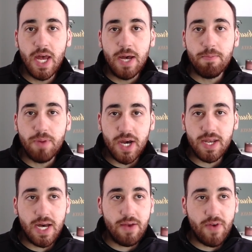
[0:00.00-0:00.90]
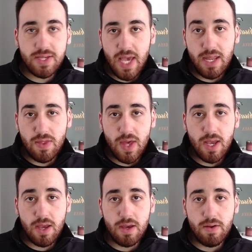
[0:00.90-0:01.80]
But if I say
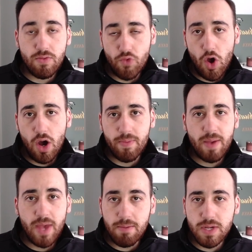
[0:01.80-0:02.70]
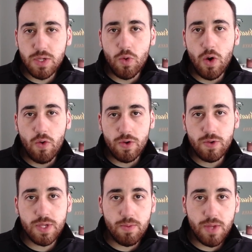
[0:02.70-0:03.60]
anything wrong, maybe I misquote or do
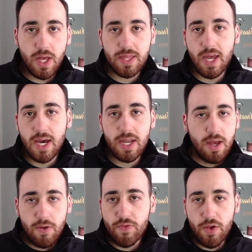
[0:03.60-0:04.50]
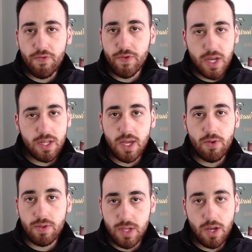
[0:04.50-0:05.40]
something like that, feel free to
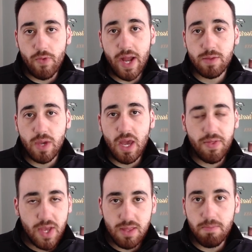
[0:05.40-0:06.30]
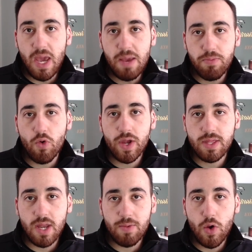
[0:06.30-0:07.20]
correct me. I think the main point
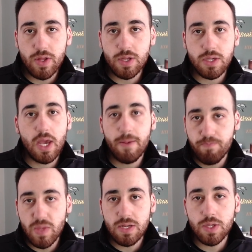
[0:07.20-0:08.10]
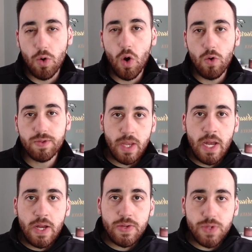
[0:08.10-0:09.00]
that I'm going to say still holds.
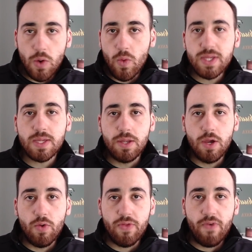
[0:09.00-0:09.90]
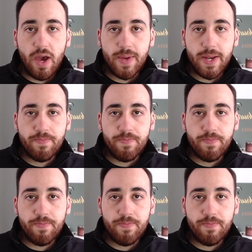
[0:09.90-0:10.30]
So what's the deal with Feynman?